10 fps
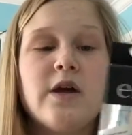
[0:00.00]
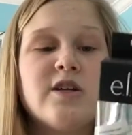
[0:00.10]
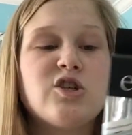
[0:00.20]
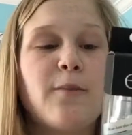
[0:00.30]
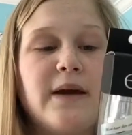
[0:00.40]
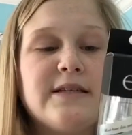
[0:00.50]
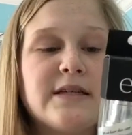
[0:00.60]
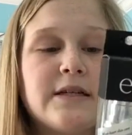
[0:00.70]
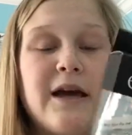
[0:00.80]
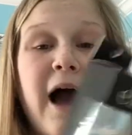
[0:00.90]
So
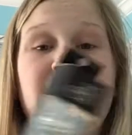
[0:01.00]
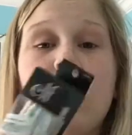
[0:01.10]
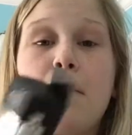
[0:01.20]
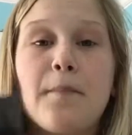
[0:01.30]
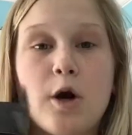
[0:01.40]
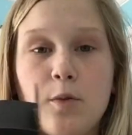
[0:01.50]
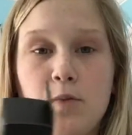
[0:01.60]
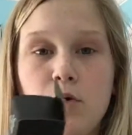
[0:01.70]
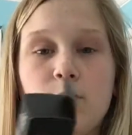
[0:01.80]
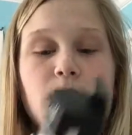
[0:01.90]
basically I got
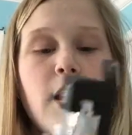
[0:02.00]
purple